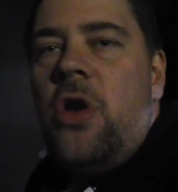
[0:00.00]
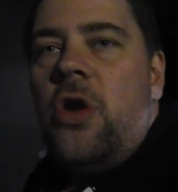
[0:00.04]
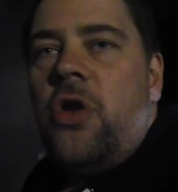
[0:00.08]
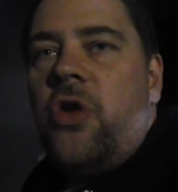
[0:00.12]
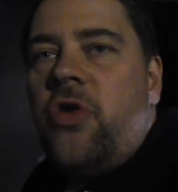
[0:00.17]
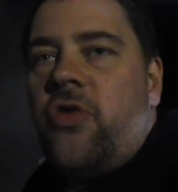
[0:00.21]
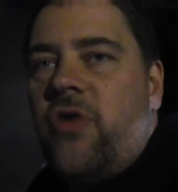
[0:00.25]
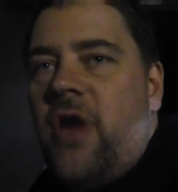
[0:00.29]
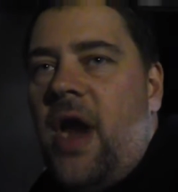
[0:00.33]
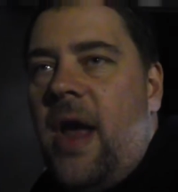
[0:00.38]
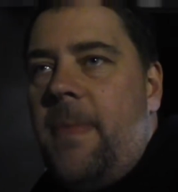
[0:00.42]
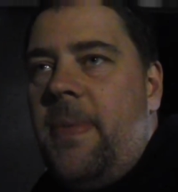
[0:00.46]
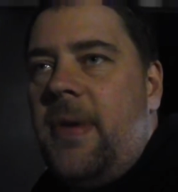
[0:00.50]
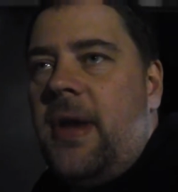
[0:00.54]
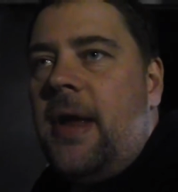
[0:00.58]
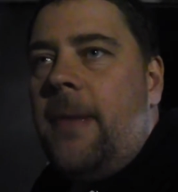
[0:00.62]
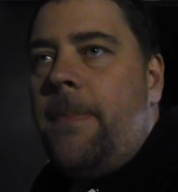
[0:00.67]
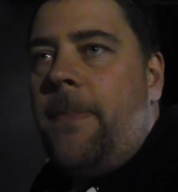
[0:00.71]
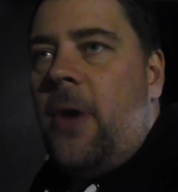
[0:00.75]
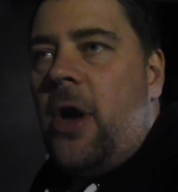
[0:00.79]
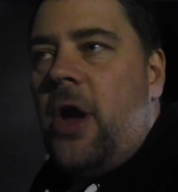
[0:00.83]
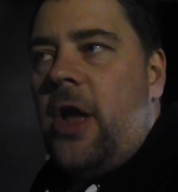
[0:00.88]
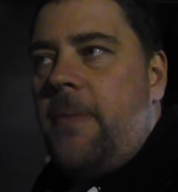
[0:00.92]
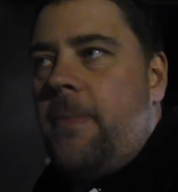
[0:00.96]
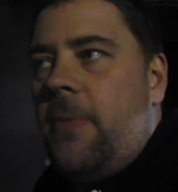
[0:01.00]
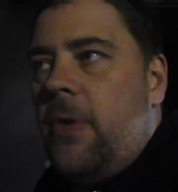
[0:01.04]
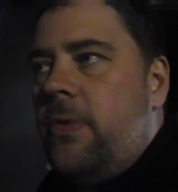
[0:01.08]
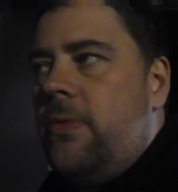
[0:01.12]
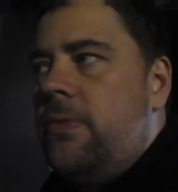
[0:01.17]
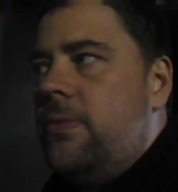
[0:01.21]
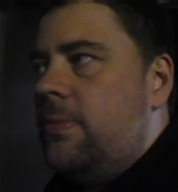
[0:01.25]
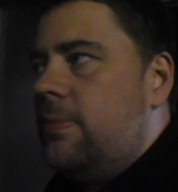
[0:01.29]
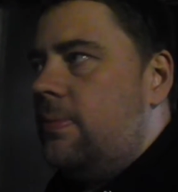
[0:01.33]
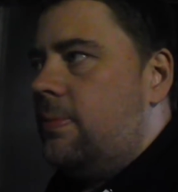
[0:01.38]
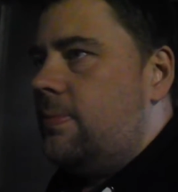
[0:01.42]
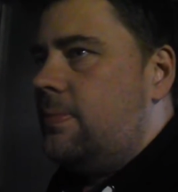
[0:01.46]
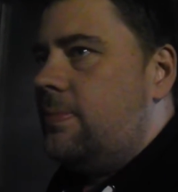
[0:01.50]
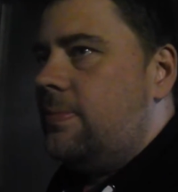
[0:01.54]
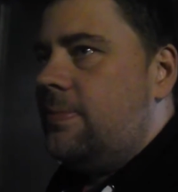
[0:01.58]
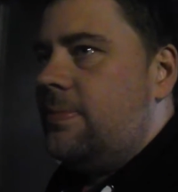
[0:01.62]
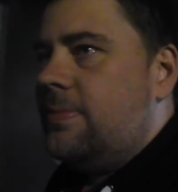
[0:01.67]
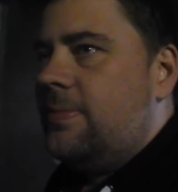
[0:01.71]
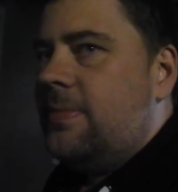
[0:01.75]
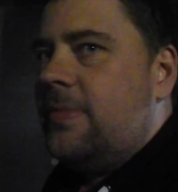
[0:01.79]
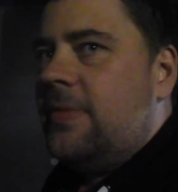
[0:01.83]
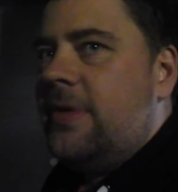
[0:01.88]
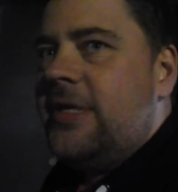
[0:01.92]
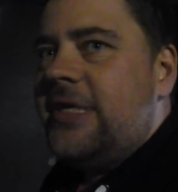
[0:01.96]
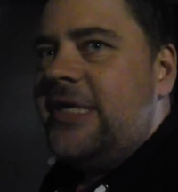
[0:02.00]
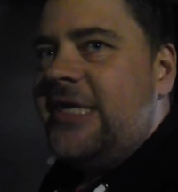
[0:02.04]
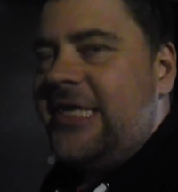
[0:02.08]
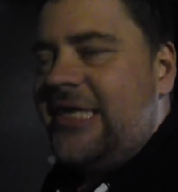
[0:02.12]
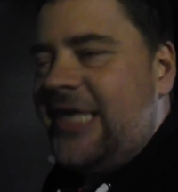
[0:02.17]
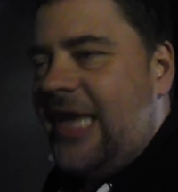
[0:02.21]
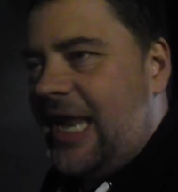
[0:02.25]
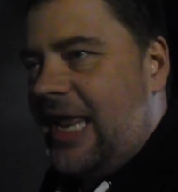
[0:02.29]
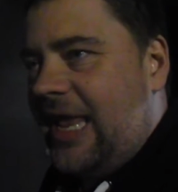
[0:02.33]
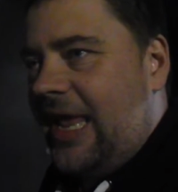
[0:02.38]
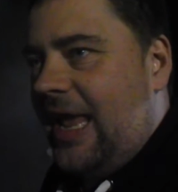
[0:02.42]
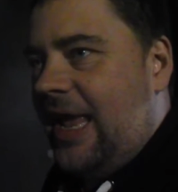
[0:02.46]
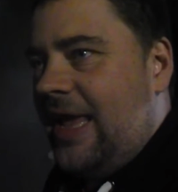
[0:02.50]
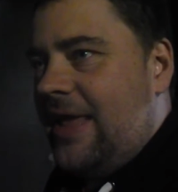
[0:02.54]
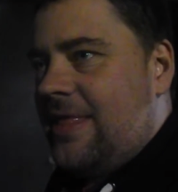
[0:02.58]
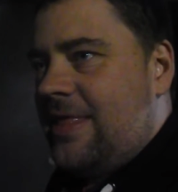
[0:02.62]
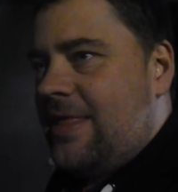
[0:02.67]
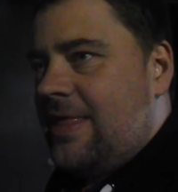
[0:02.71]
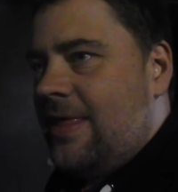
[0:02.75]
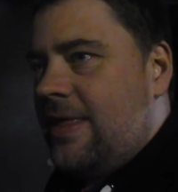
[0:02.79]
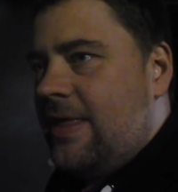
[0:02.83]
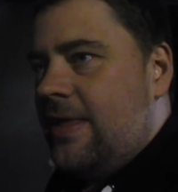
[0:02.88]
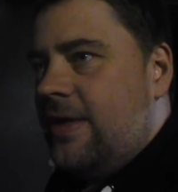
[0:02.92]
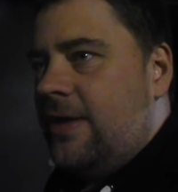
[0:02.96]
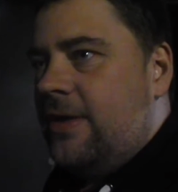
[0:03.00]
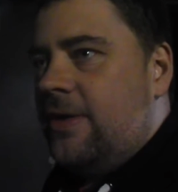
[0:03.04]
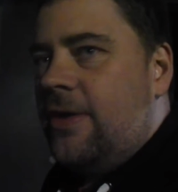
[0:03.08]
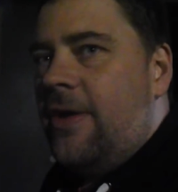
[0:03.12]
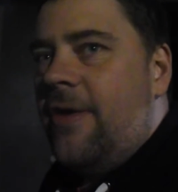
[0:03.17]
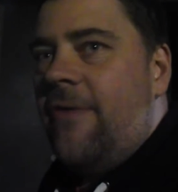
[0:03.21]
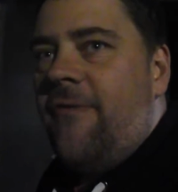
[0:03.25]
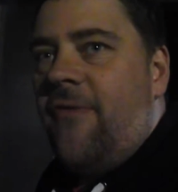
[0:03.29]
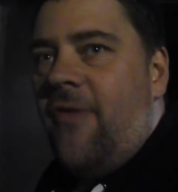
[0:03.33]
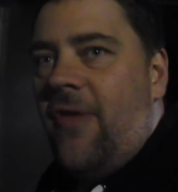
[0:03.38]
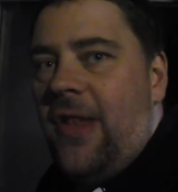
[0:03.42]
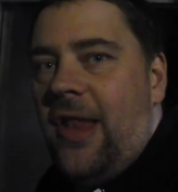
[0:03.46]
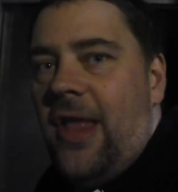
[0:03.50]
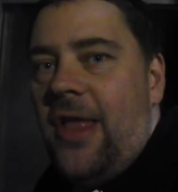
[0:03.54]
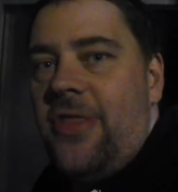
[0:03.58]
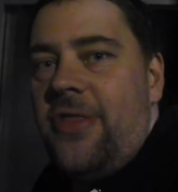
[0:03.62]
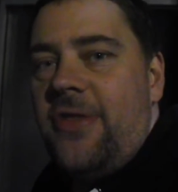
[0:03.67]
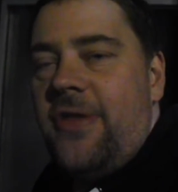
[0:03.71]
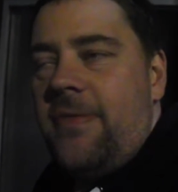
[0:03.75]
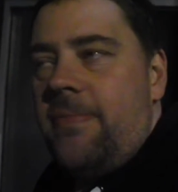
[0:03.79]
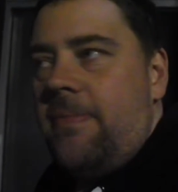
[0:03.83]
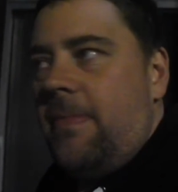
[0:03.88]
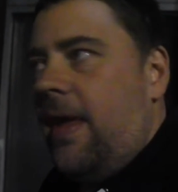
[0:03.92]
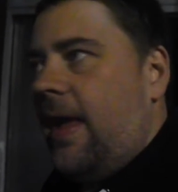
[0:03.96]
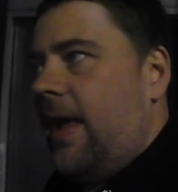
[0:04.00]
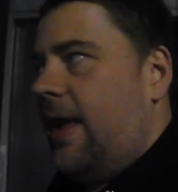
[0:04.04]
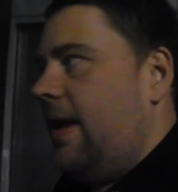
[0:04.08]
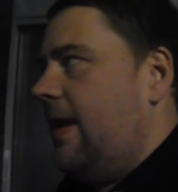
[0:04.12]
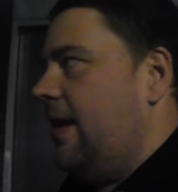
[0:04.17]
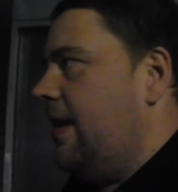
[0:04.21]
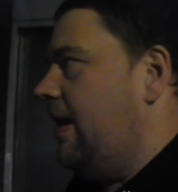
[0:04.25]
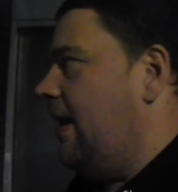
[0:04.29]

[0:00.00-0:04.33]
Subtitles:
grabbing a Bible, selling it for London, mate.